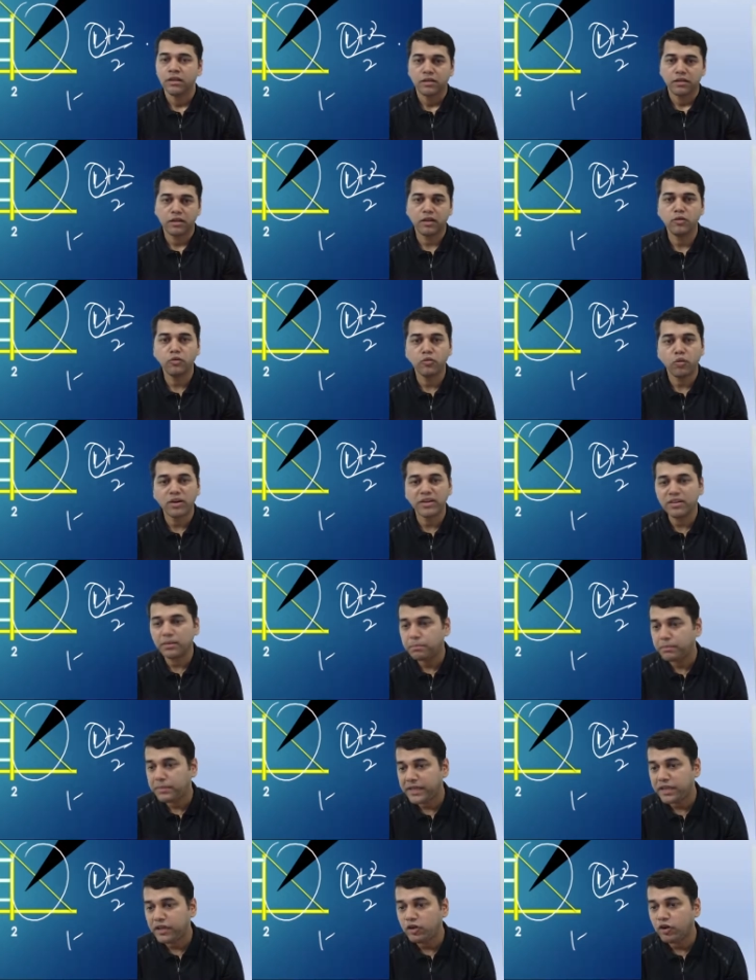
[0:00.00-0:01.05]
now what is the
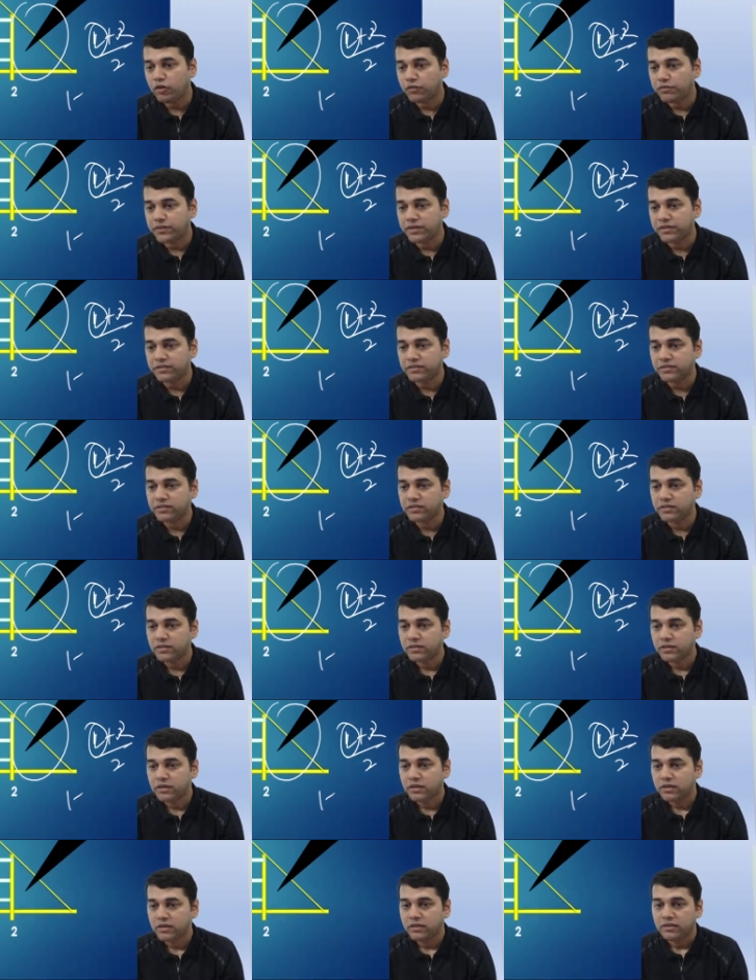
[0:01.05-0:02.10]
meaning of this
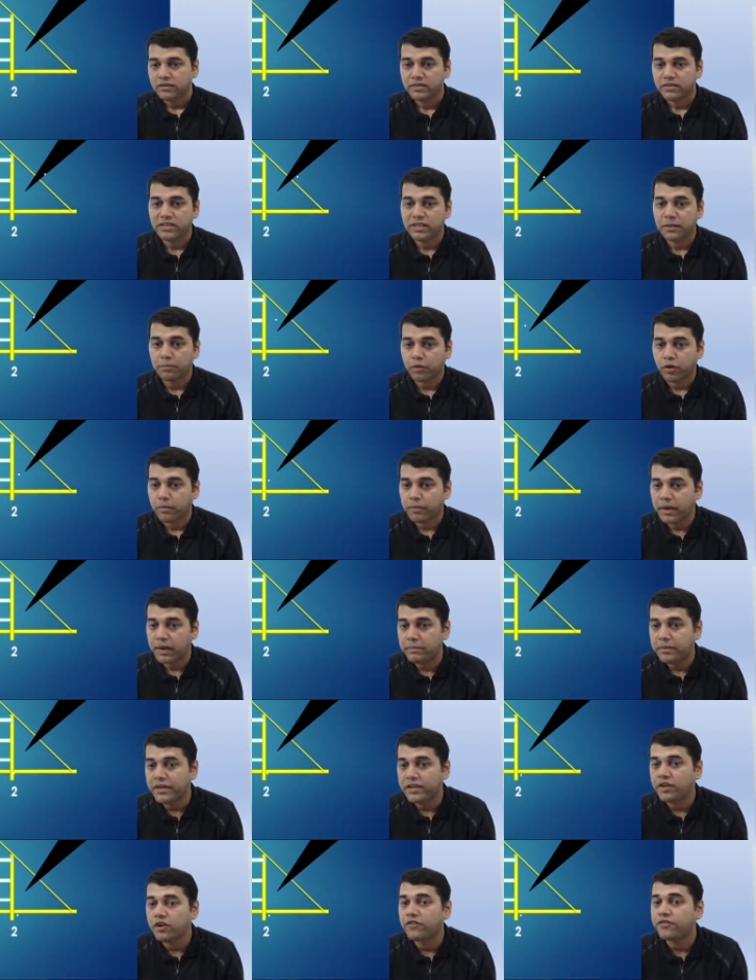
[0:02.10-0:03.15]
see the
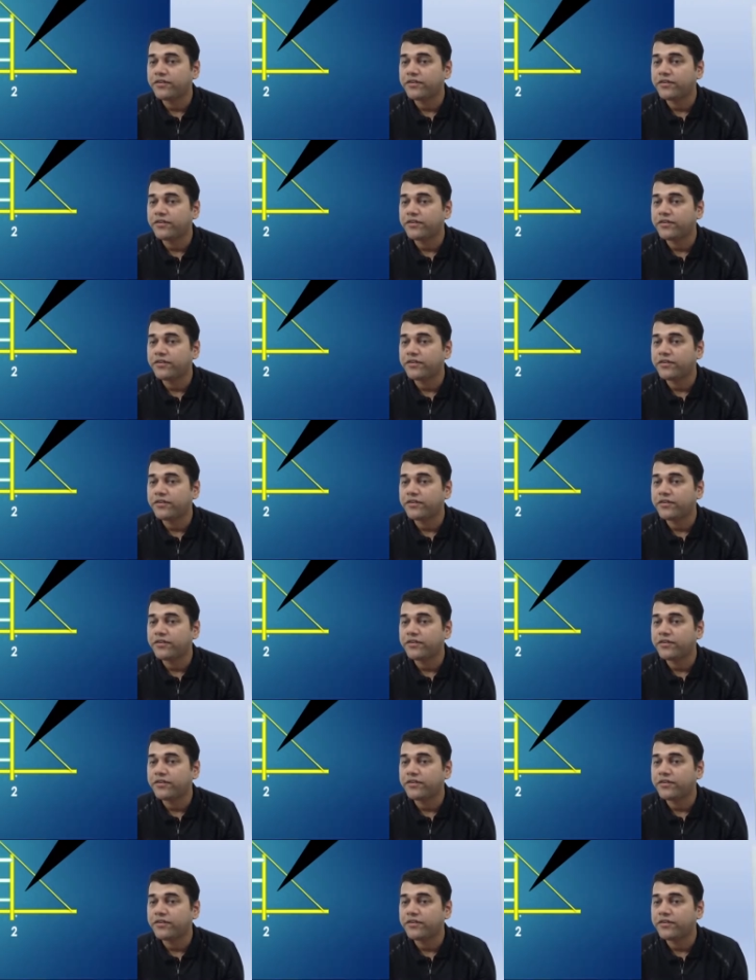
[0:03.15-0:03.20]
probability of